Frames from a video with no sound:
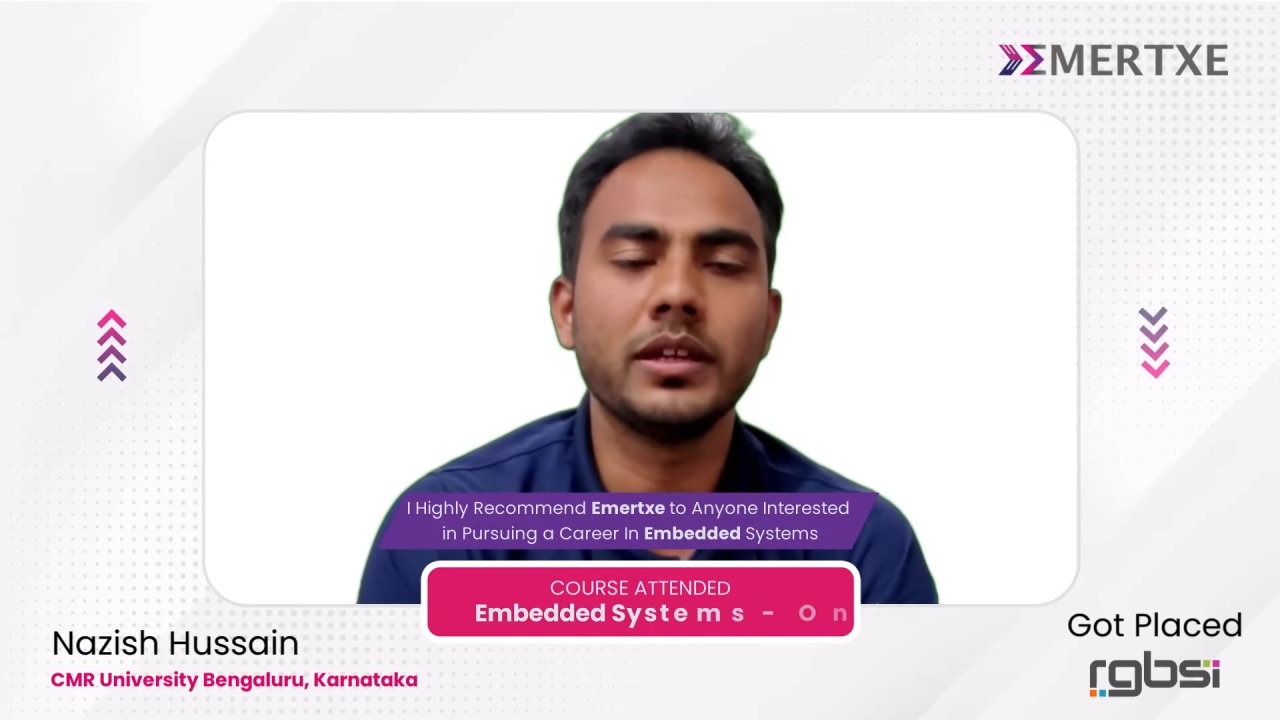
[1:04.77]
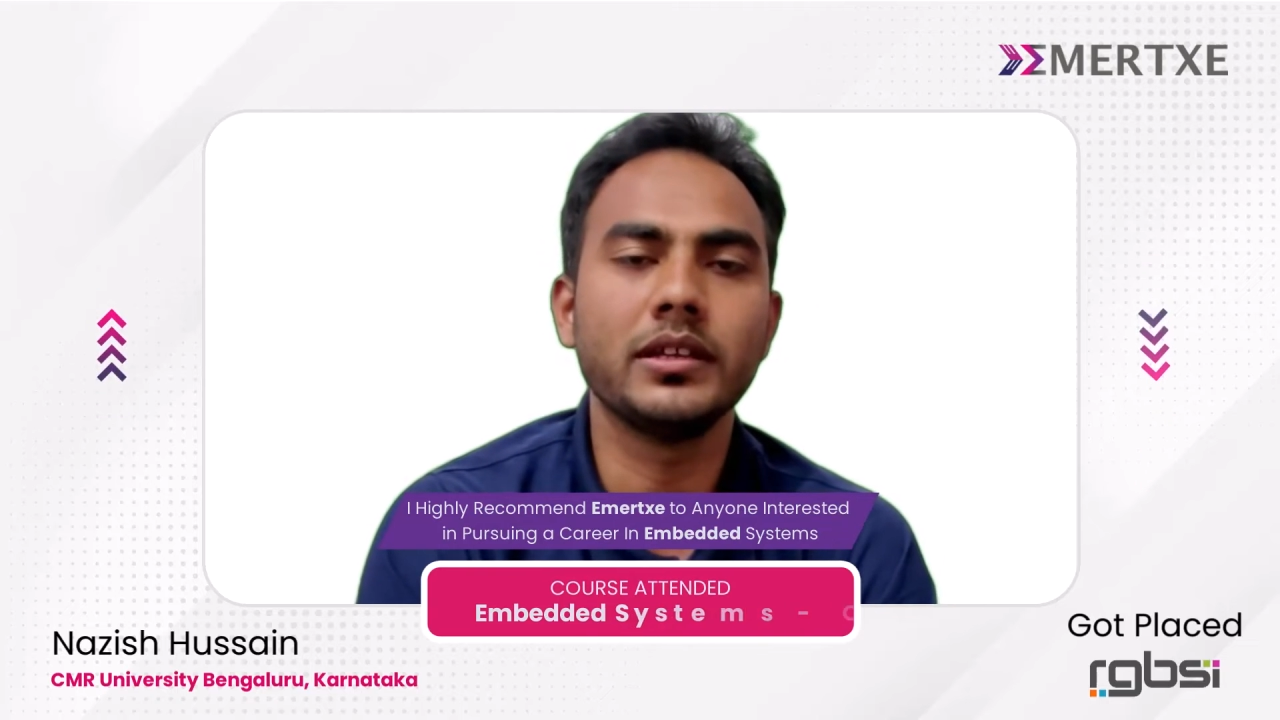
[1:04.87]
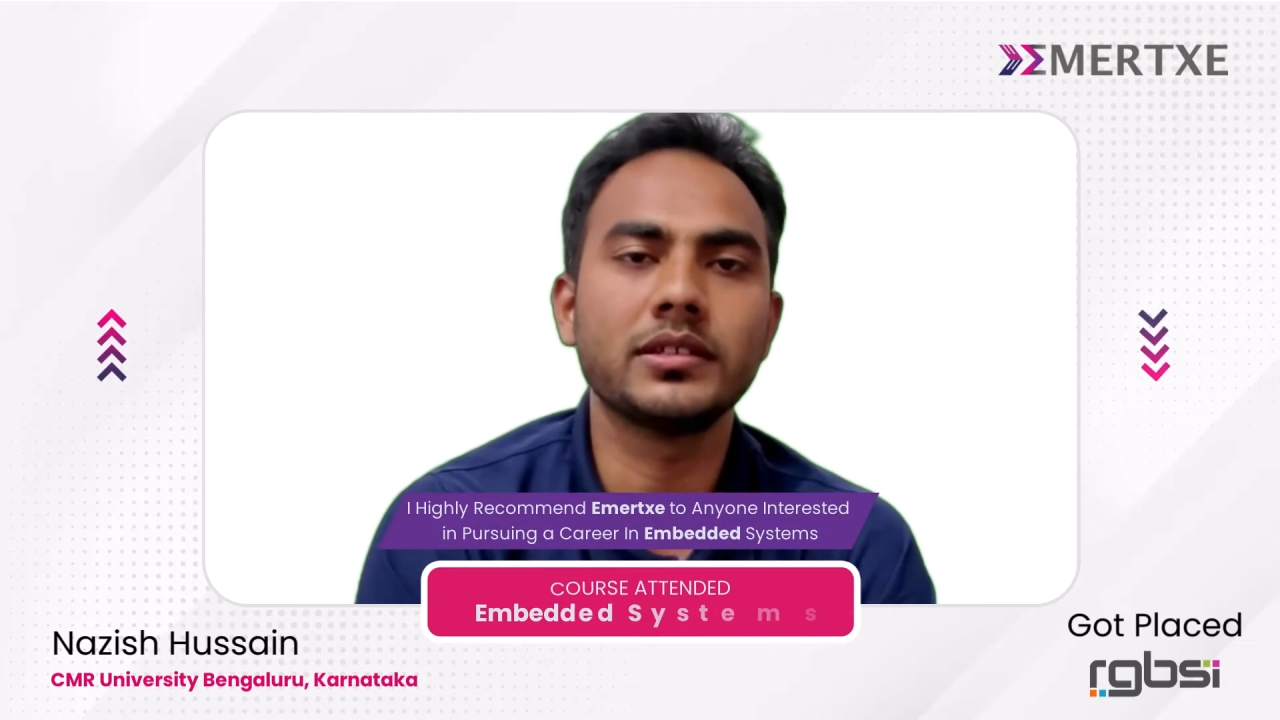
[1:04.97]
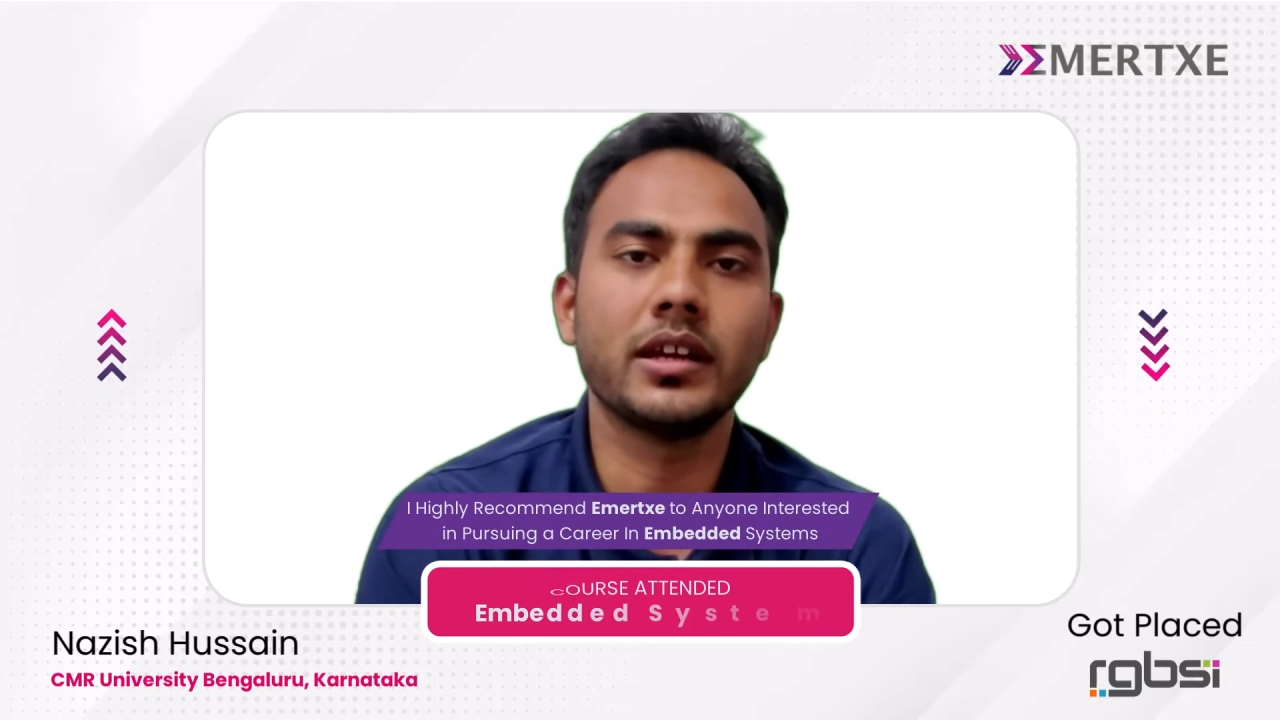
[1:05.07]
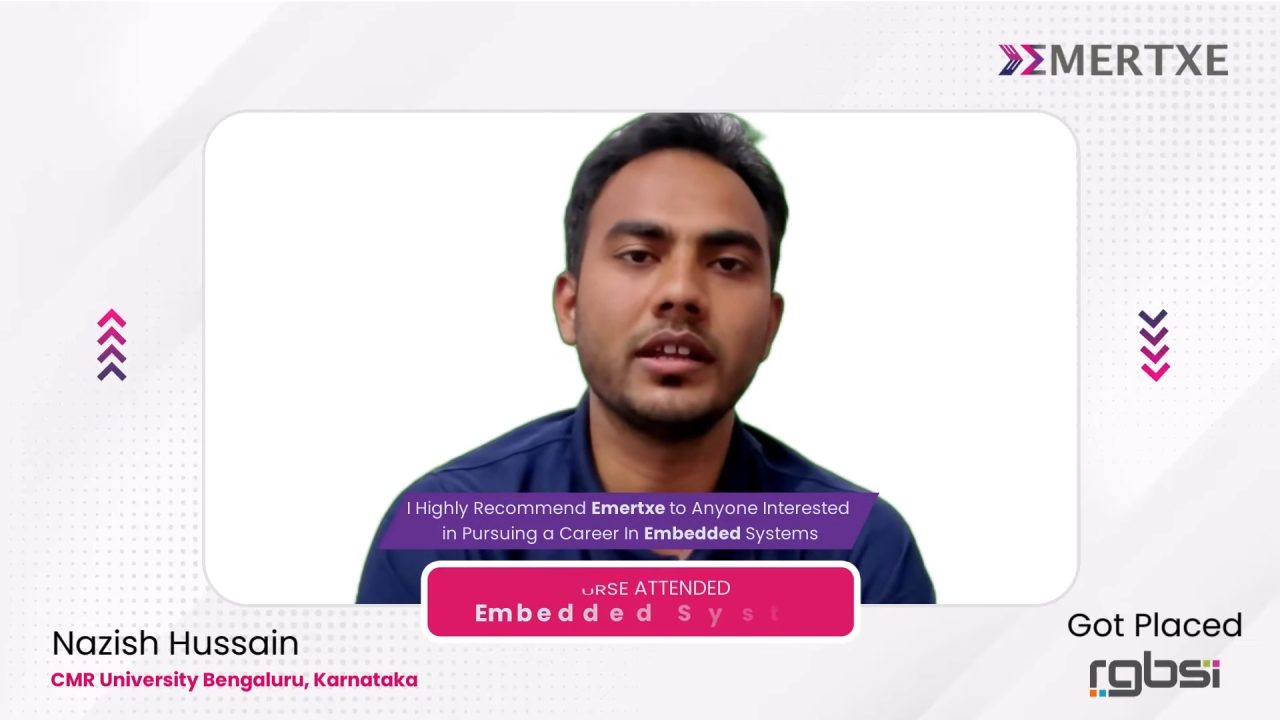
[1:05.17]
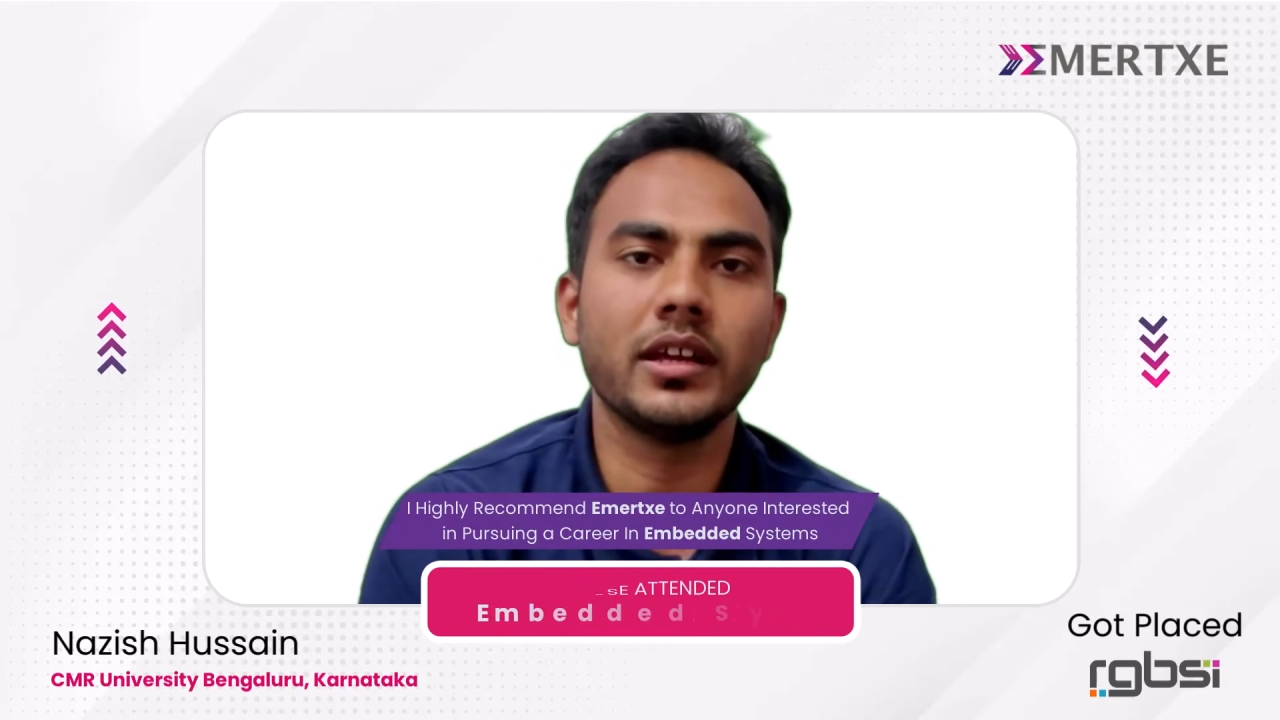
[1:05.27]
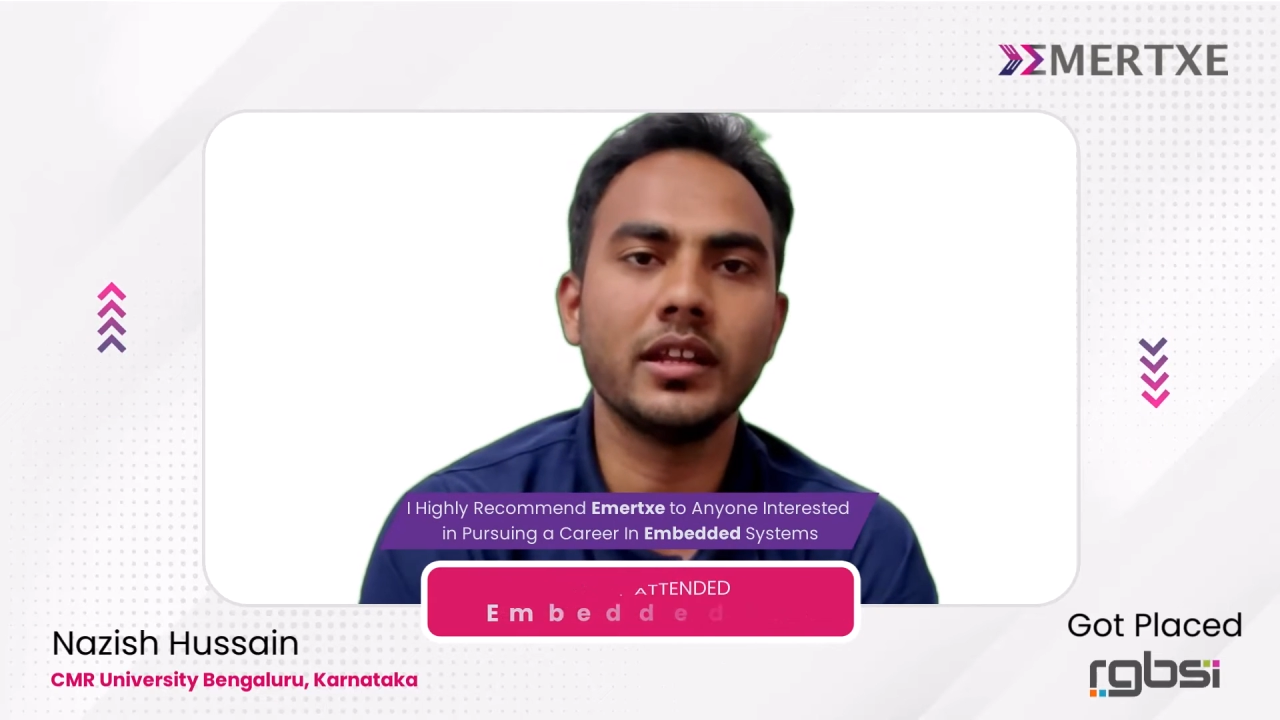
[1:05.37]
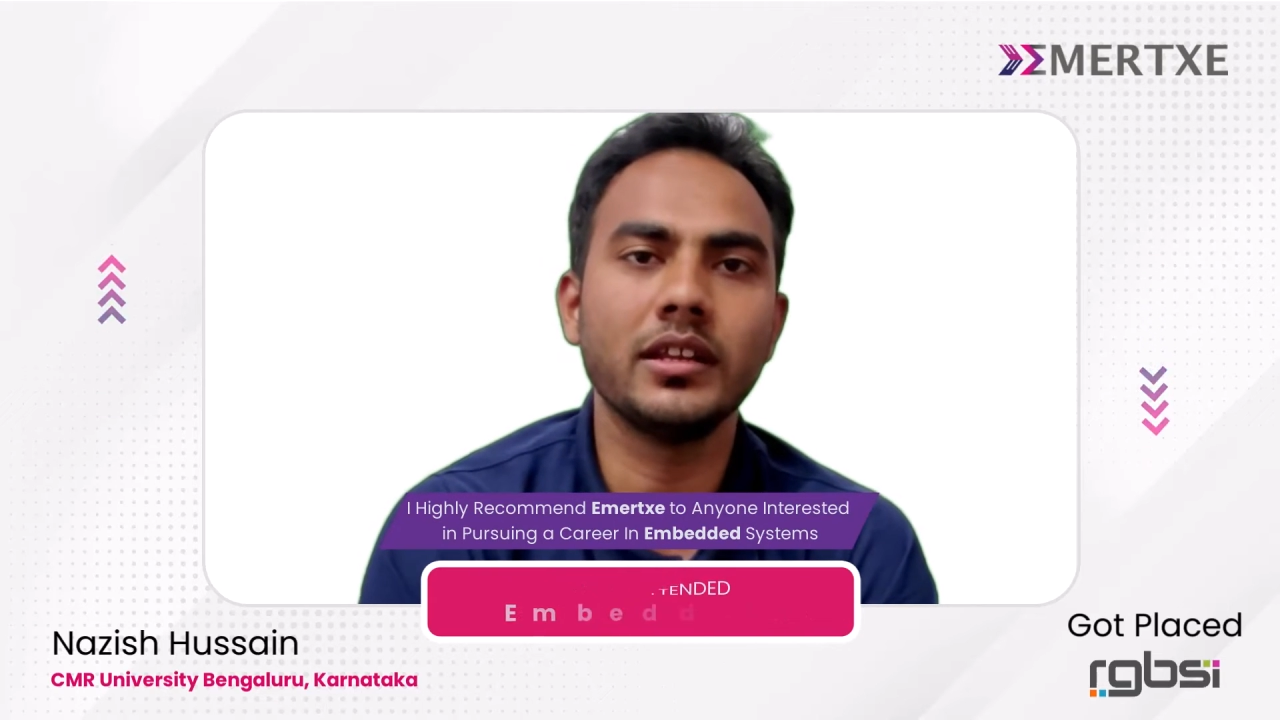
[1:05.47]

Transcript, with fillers: be his career